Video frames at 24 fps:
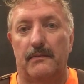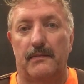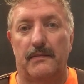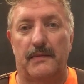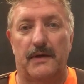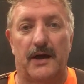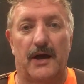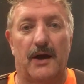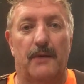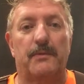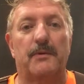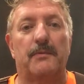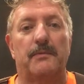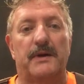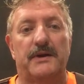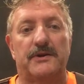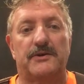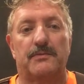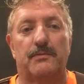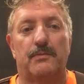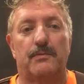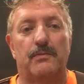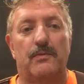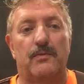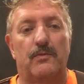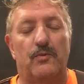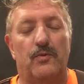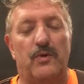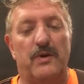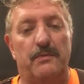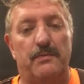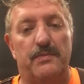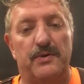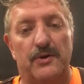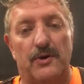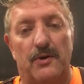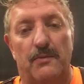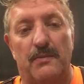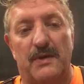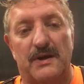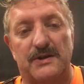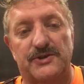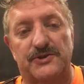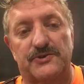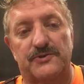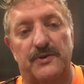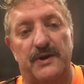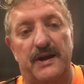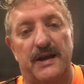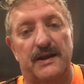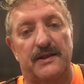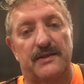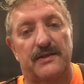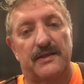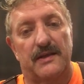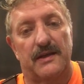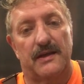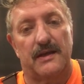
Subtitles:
helping me to rebuild my strength,